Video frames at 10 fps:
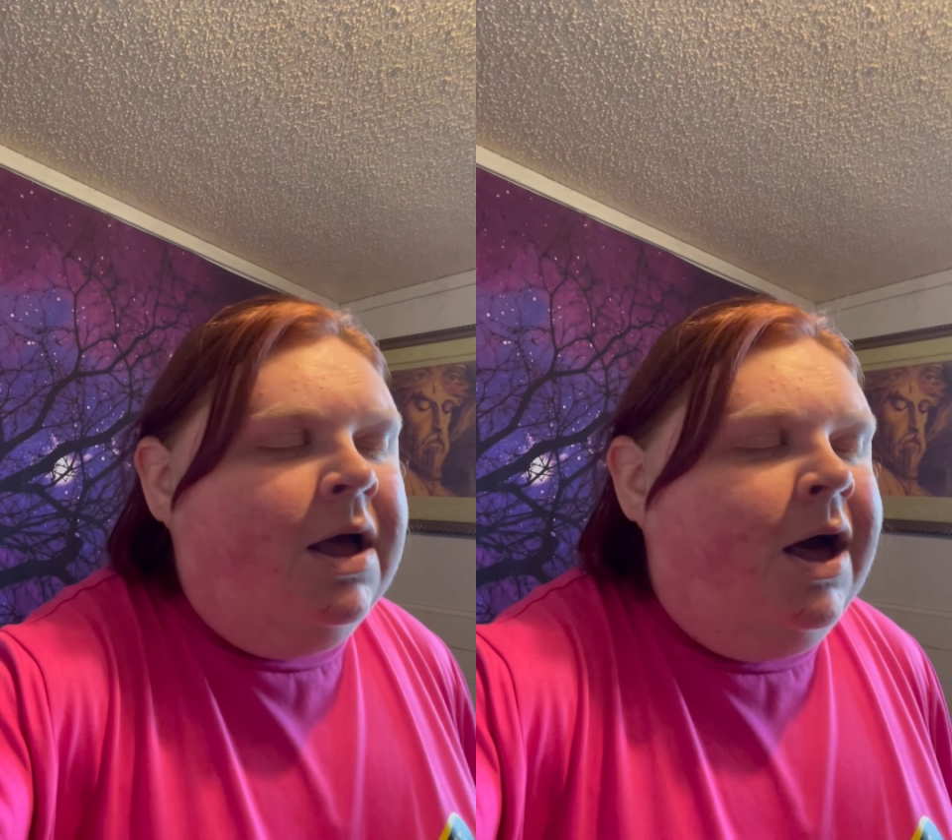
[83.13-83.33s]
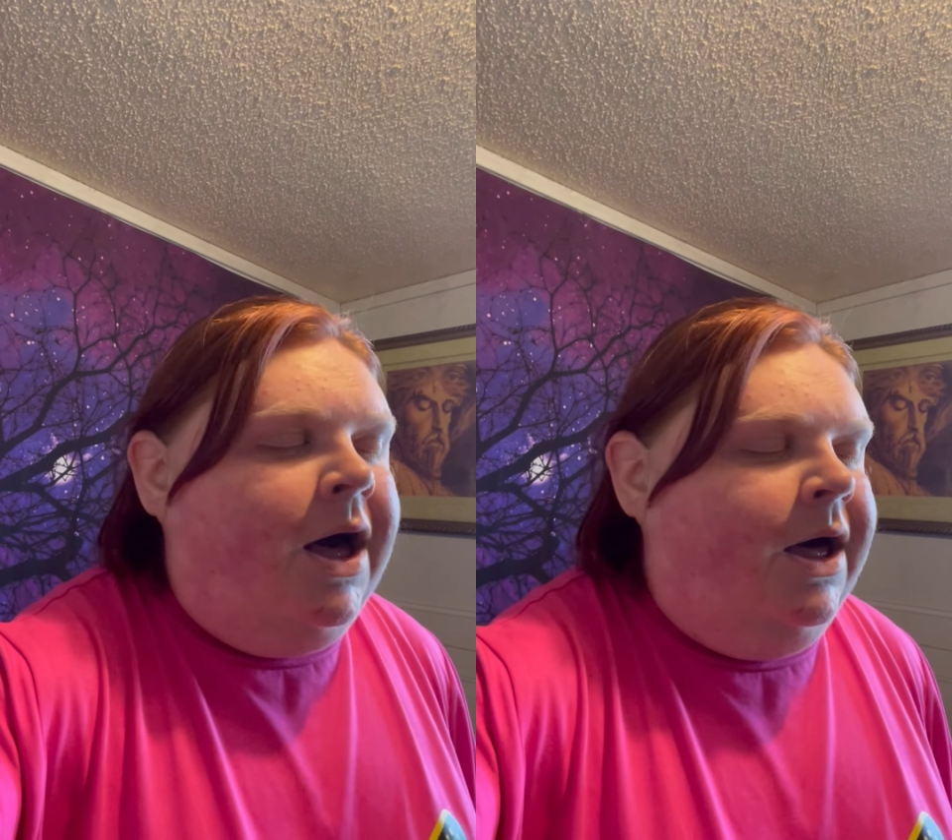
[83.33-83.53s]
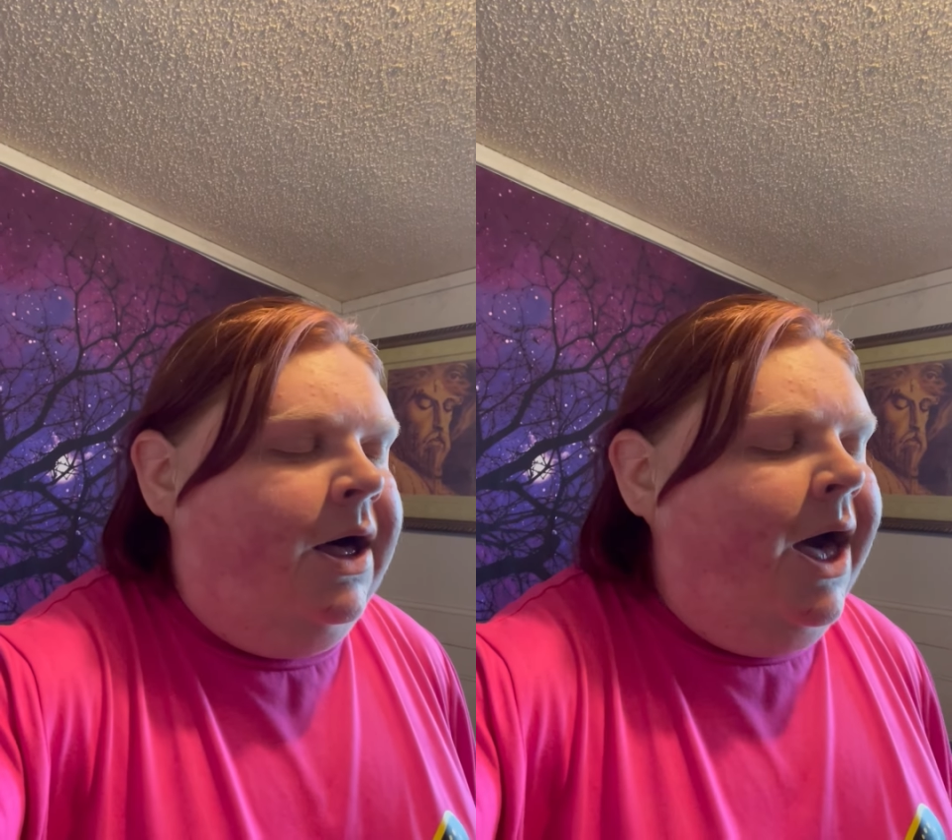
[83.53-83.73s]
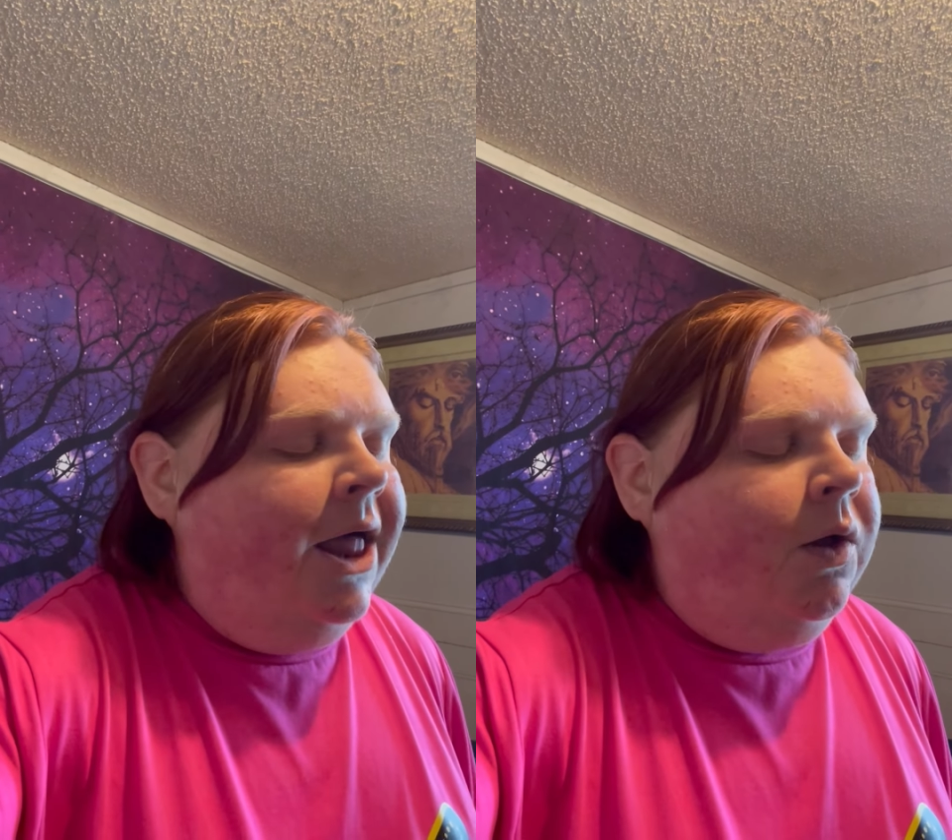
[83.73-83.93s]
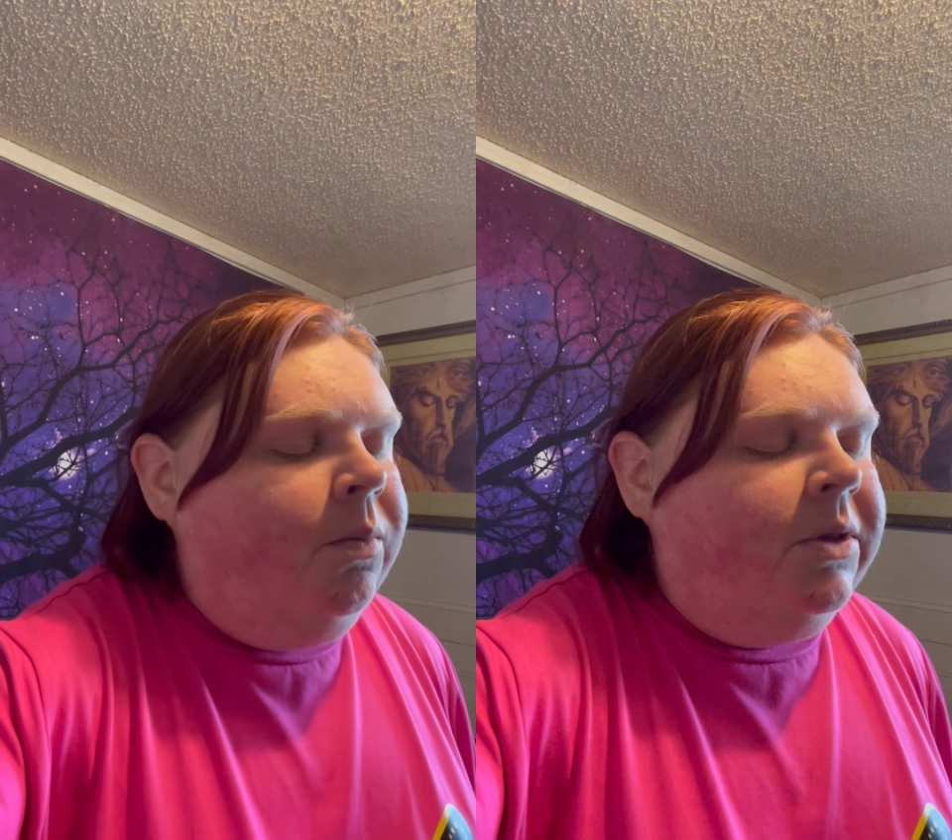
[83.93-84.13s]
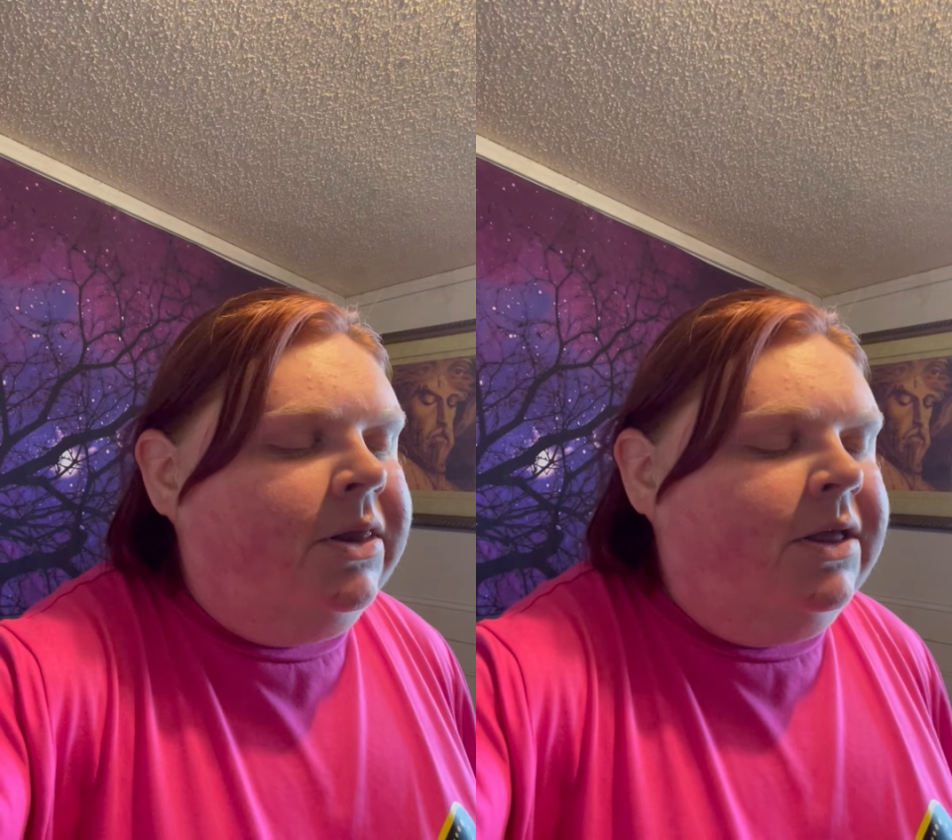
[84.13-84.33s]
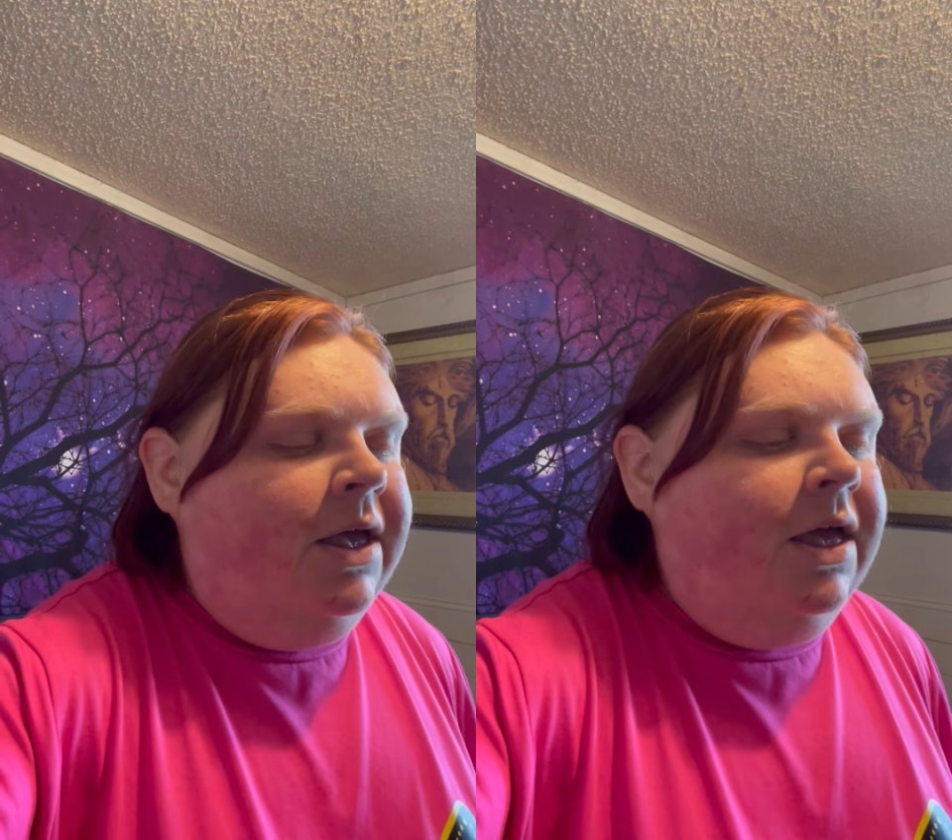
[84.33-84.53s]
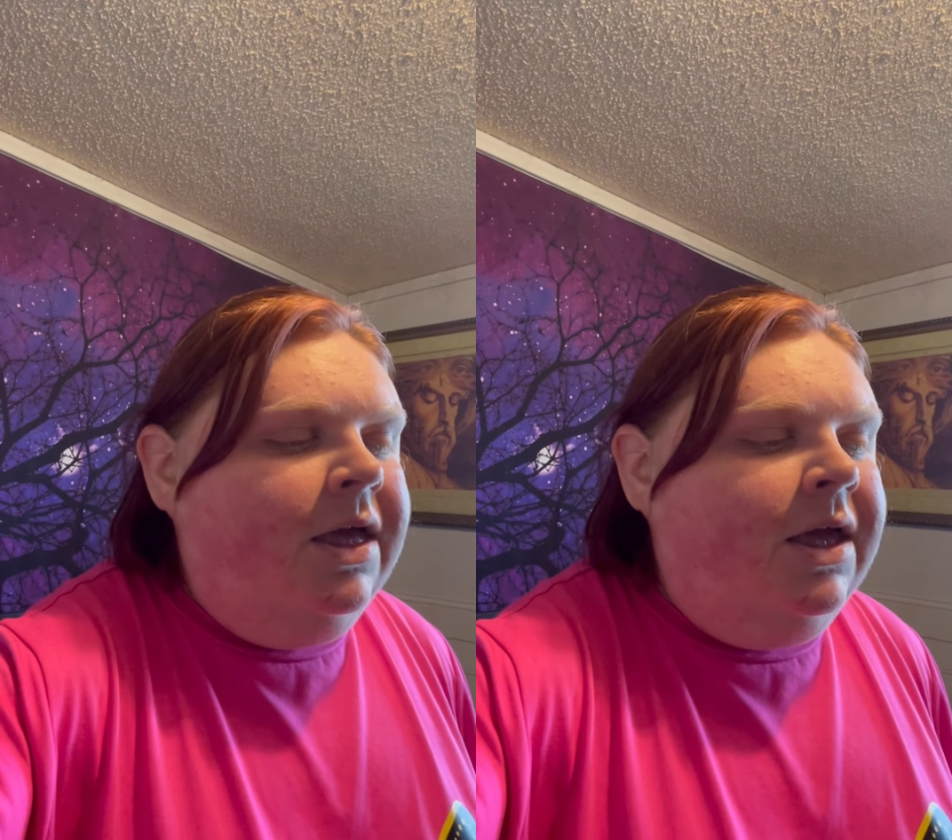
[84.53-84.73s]
I don't
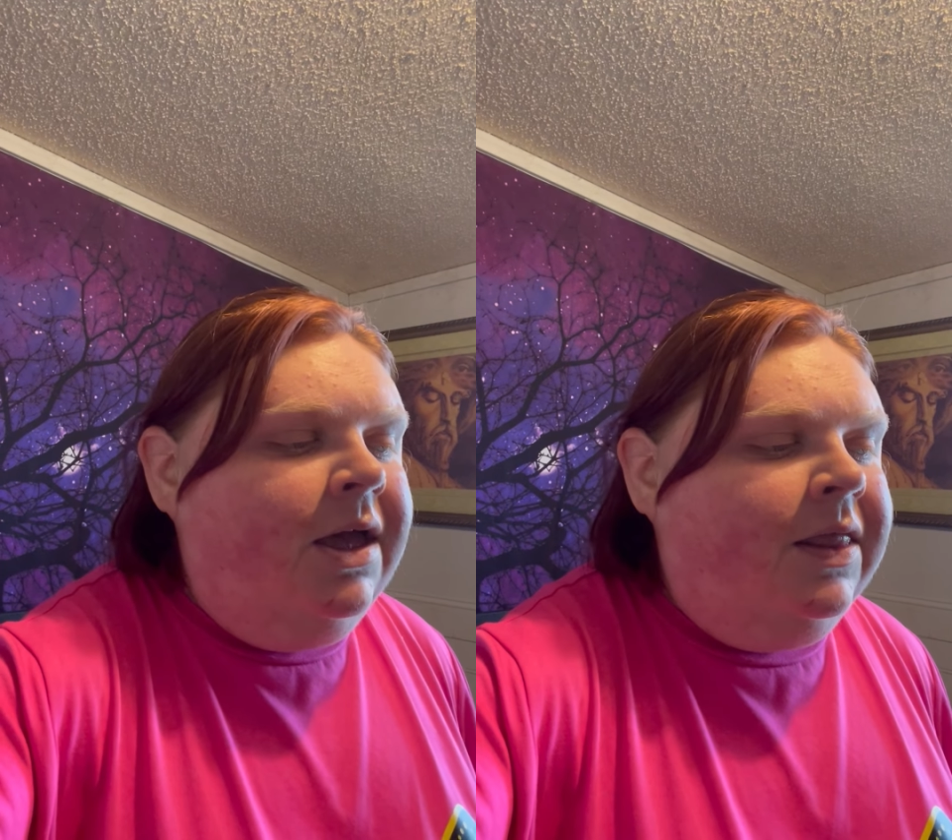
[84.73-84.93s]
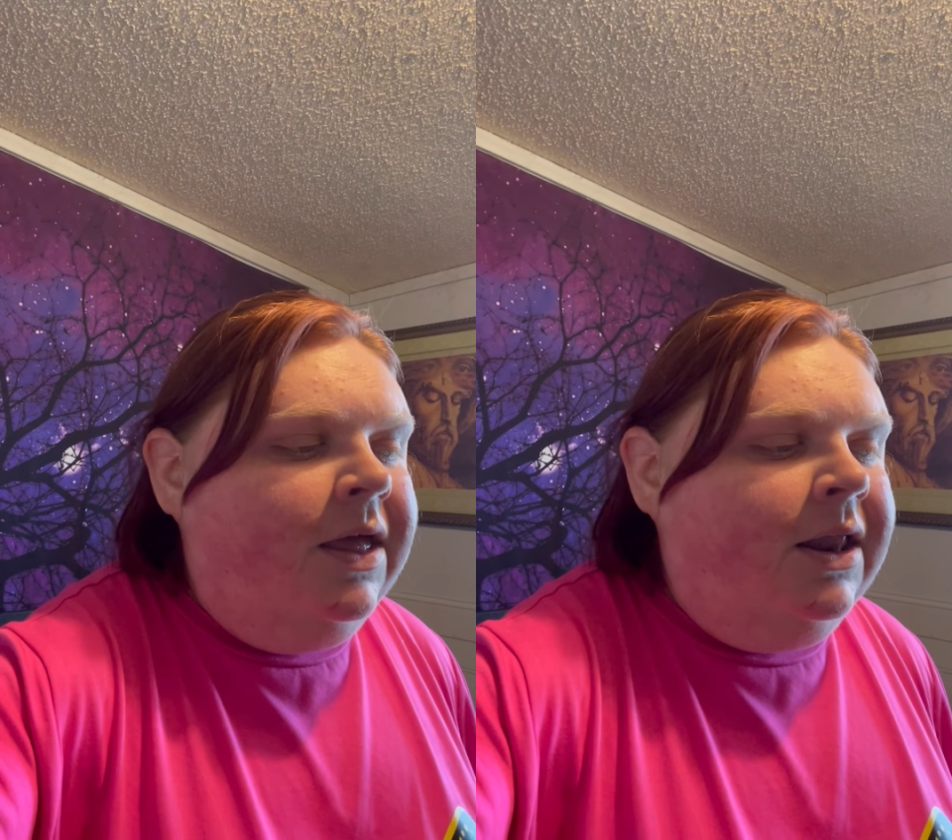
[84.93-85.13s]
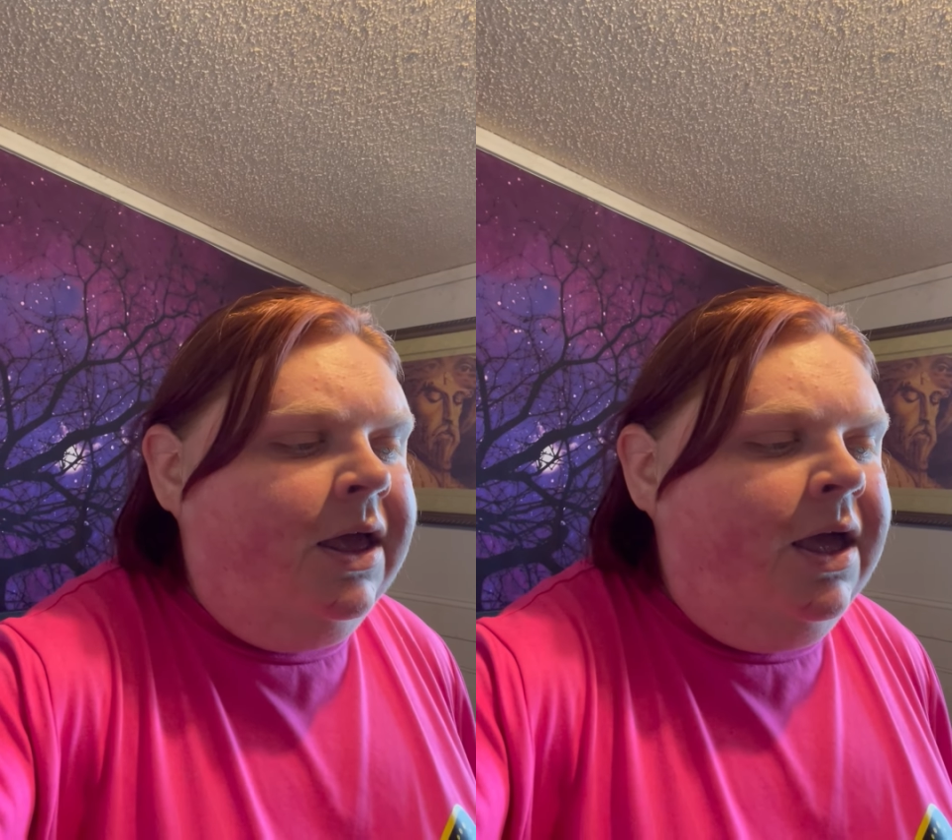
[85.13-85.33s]
believe that